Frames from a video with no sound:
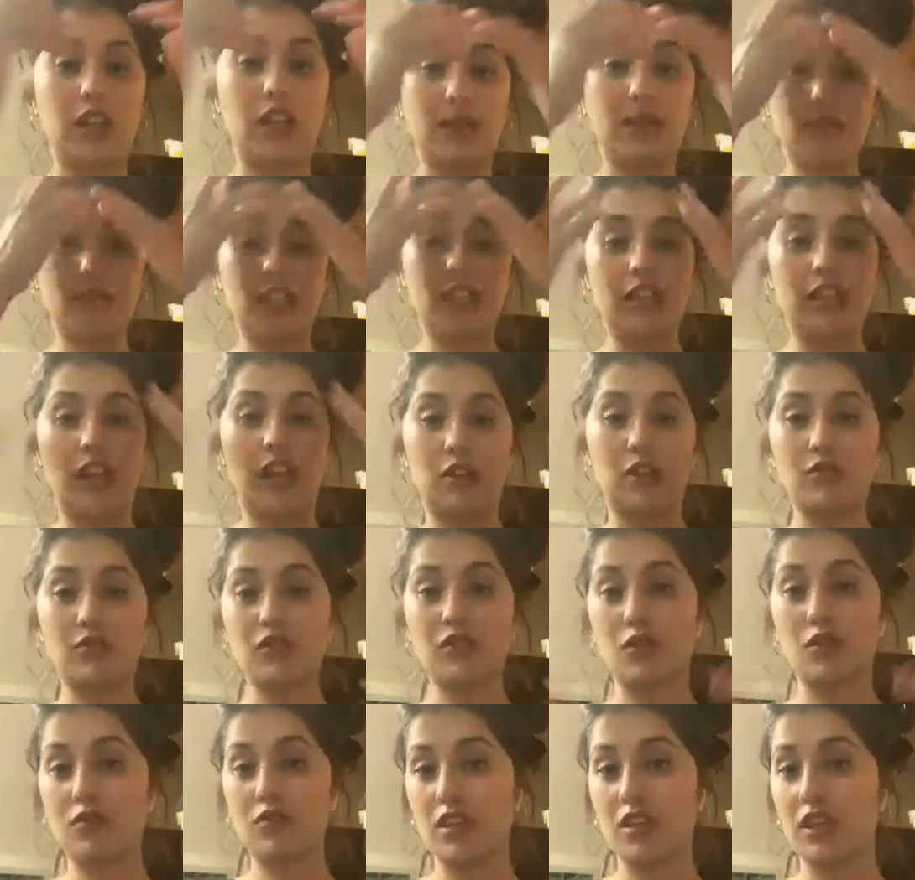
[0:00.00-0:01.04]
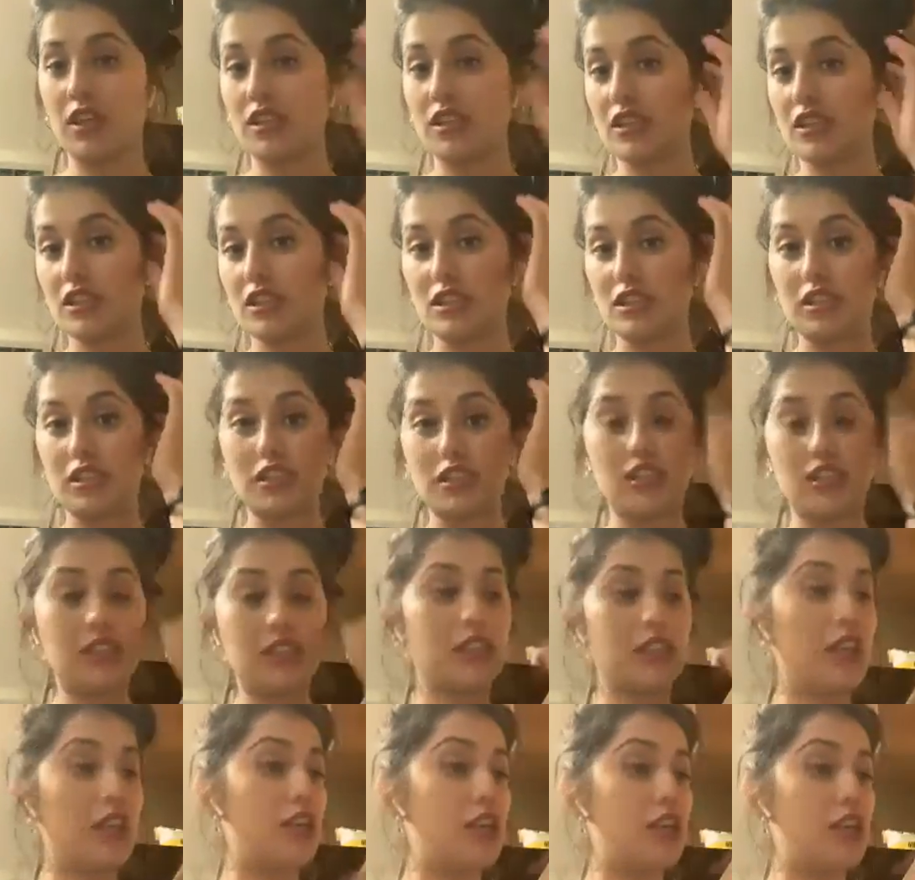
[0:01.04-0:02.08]
I mean, Arizona, because
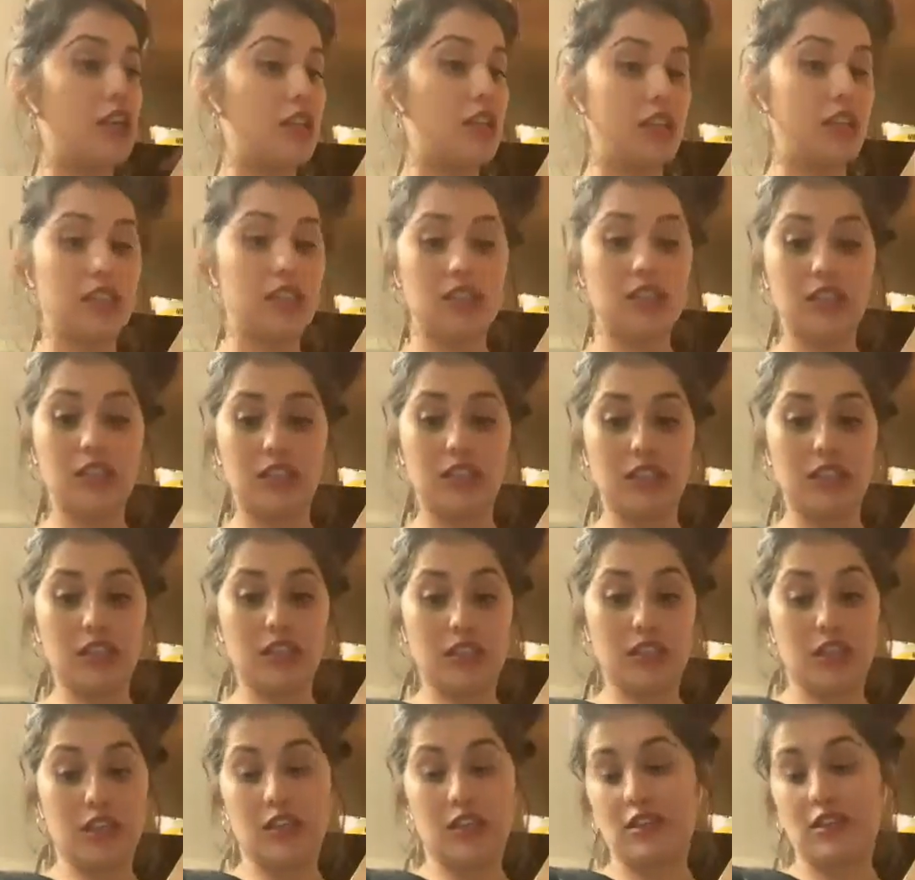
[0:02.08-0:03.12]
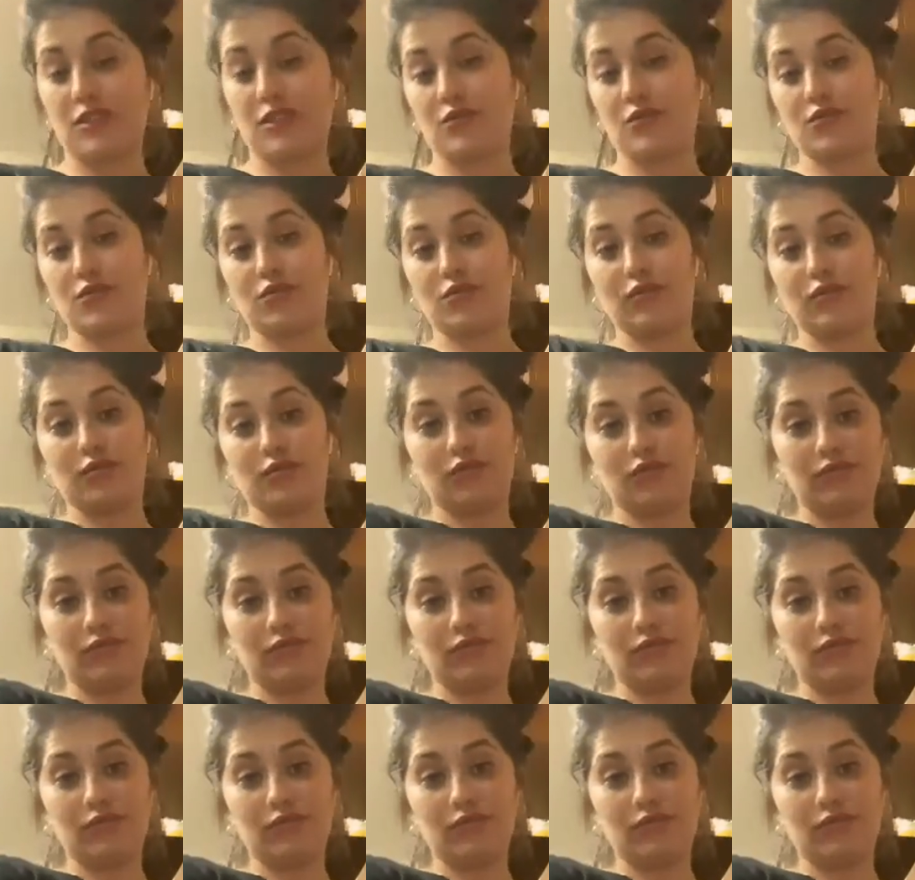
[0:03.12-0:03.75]
I don't know.